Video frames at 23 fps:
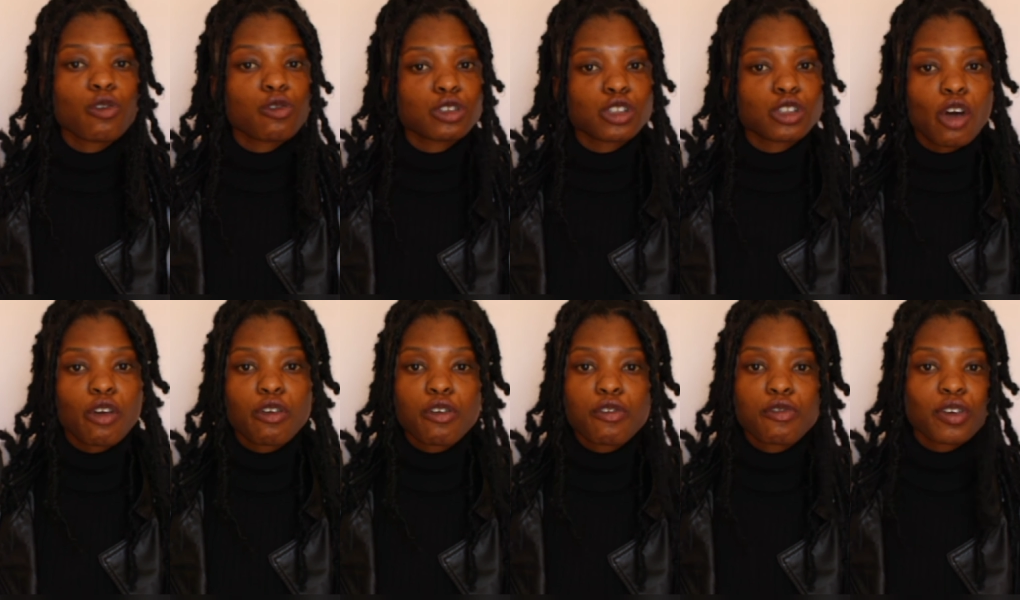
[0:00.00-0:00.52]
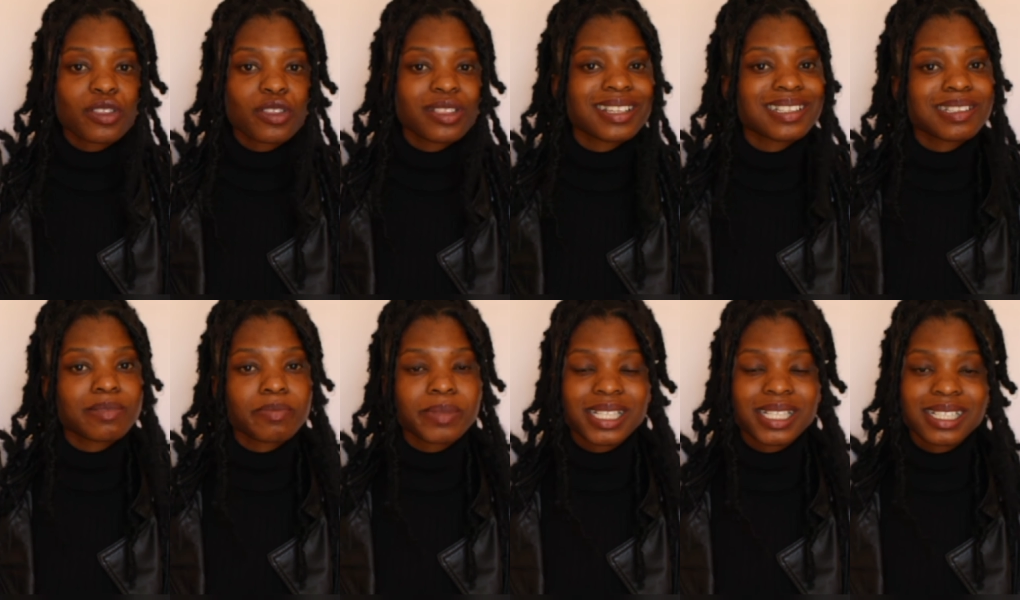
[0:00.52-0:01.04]
sorry for
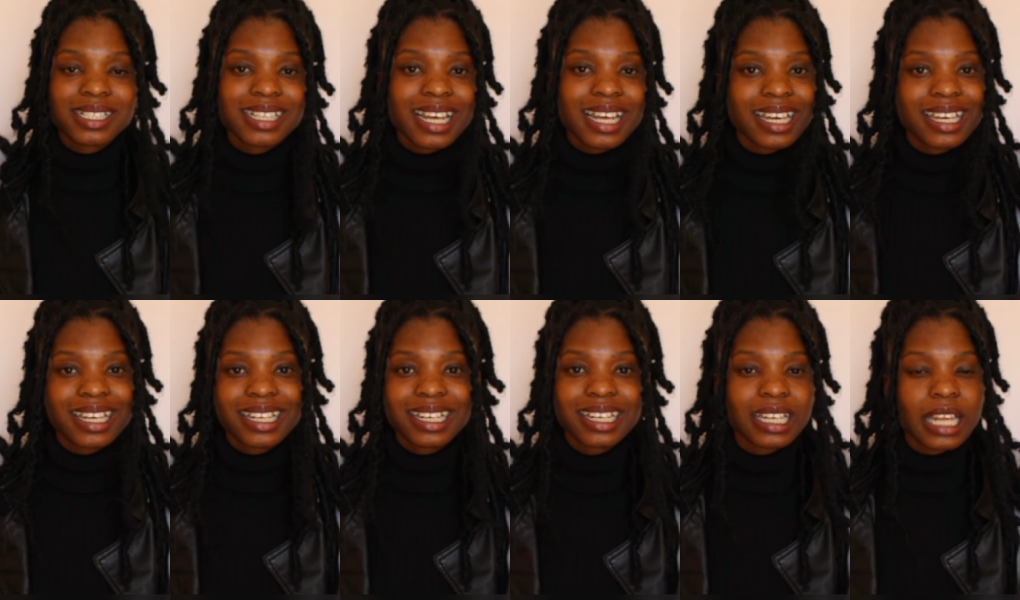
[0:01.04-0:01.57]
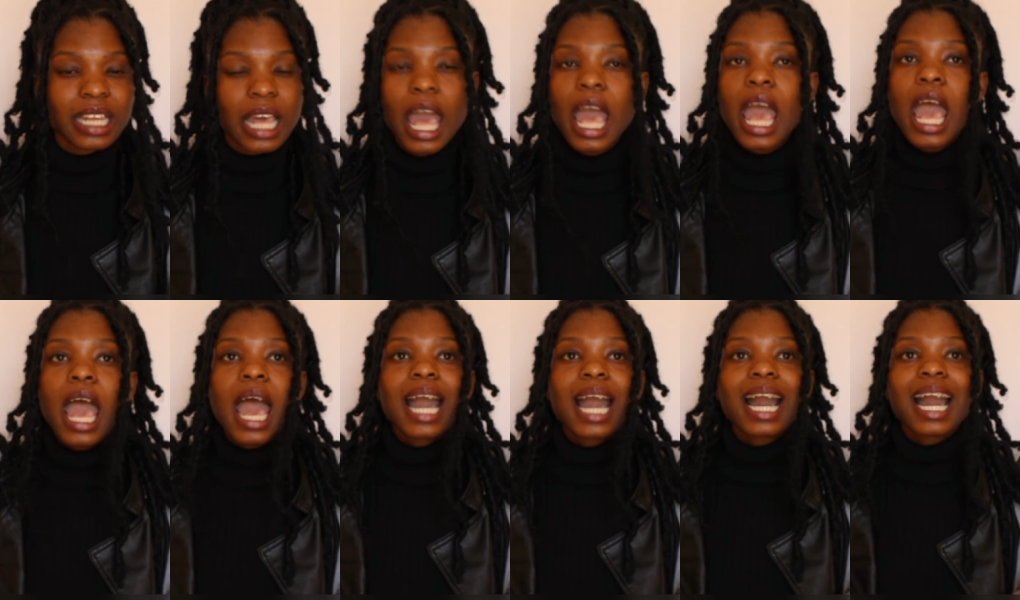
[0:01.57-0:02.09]
this mistake. And
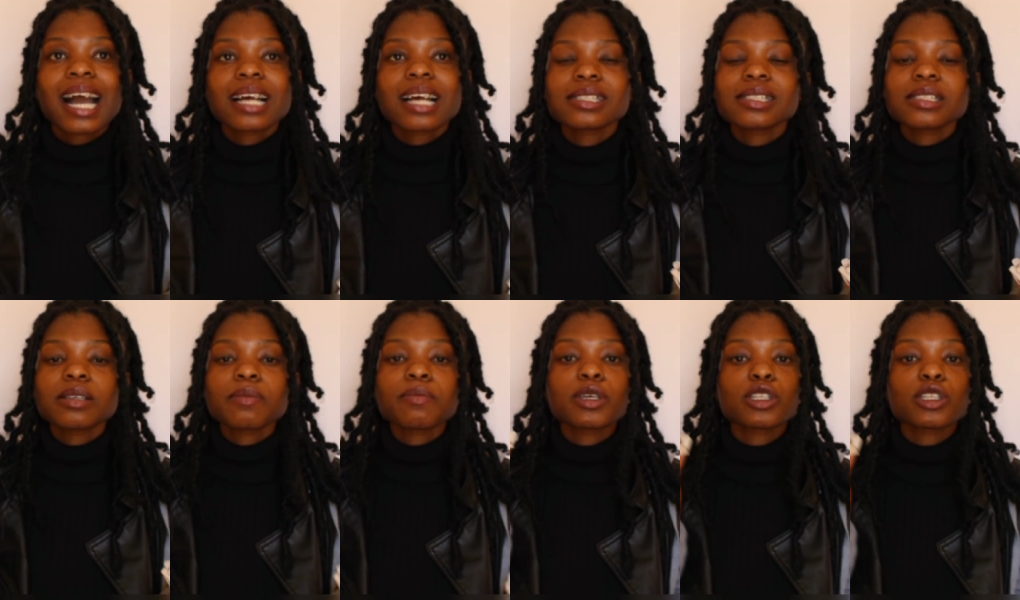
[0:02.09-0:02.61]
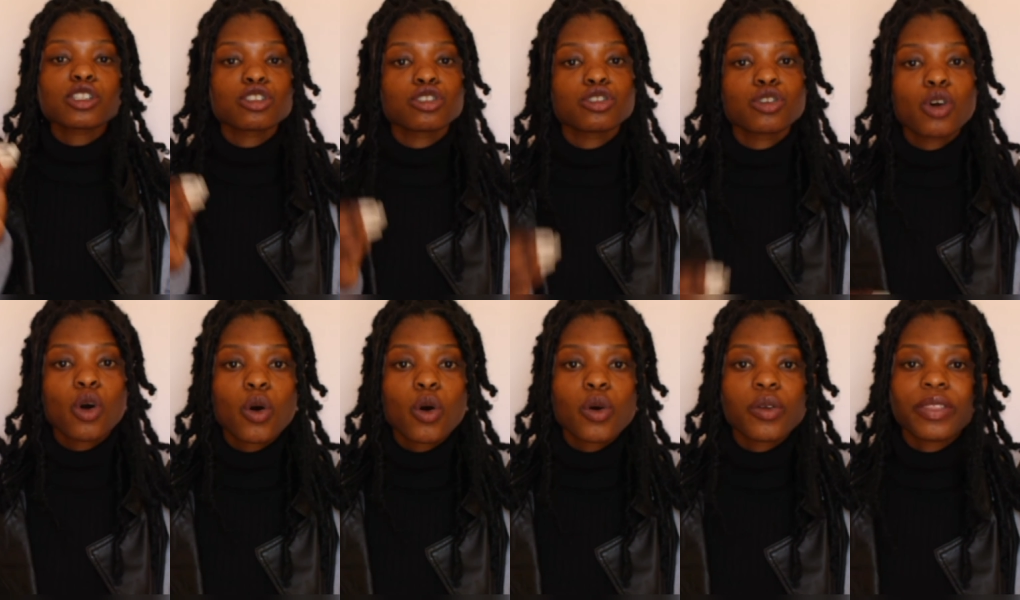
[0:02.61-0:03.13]
customers
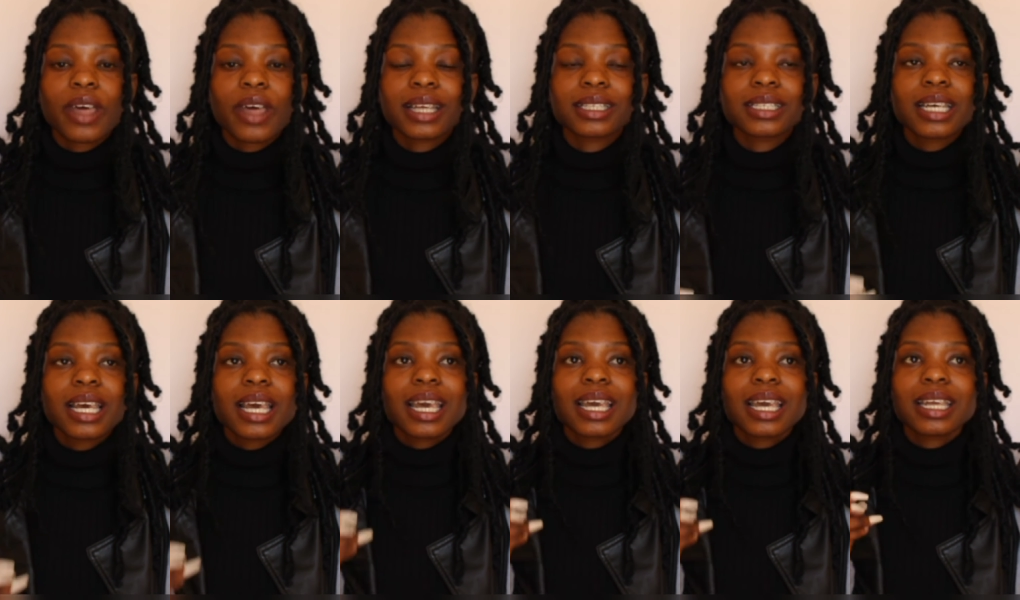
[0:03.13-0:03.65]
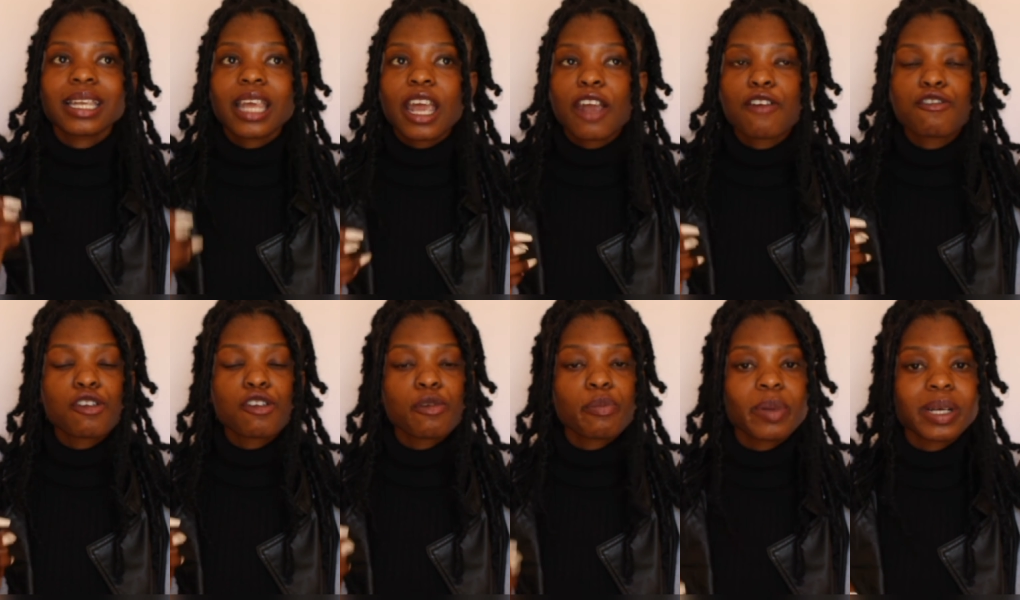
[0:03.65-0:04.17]
know that in
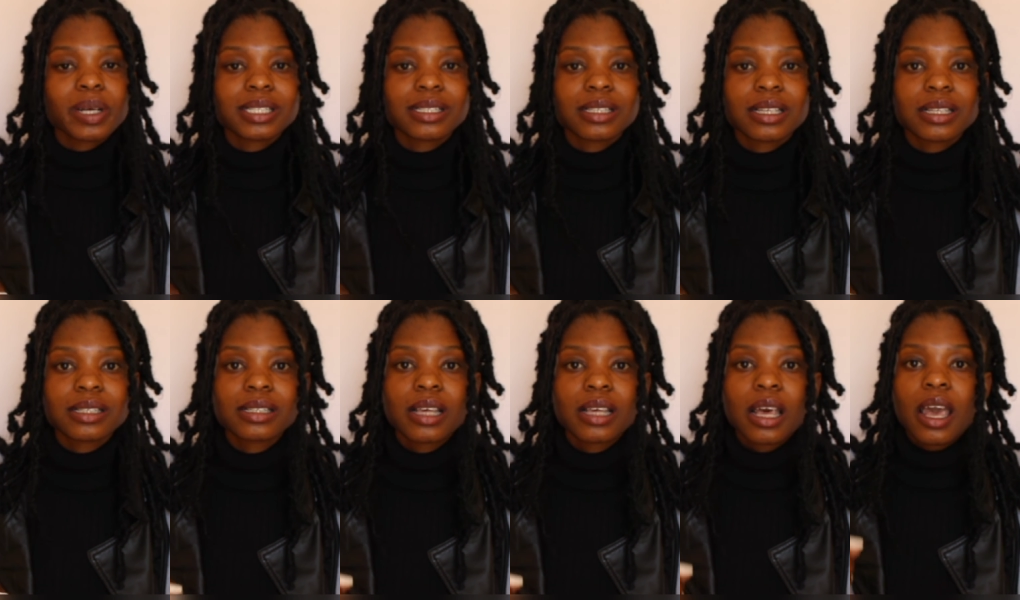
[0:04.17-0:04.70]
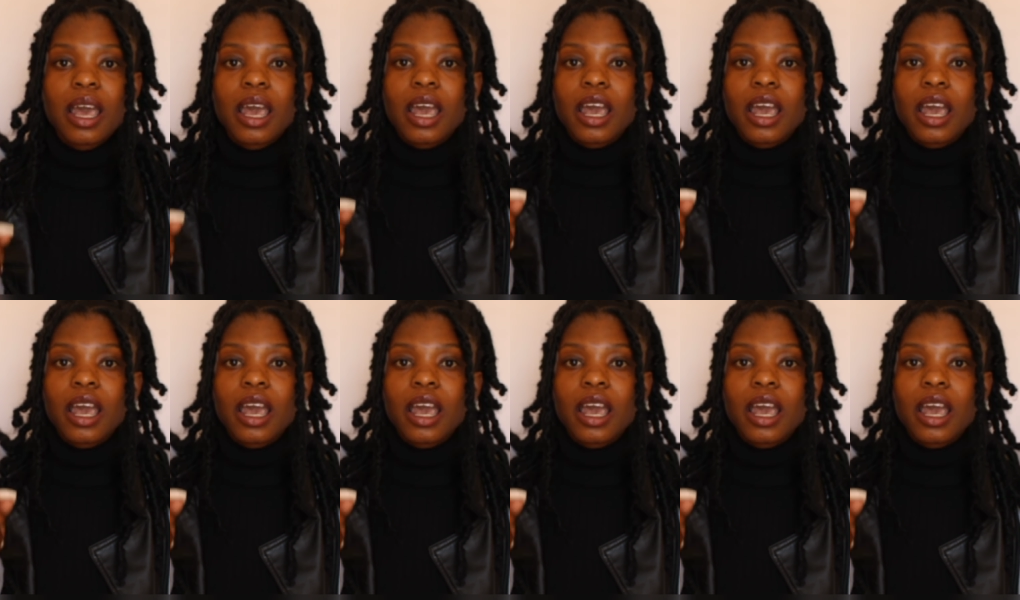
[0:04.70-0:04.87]
every business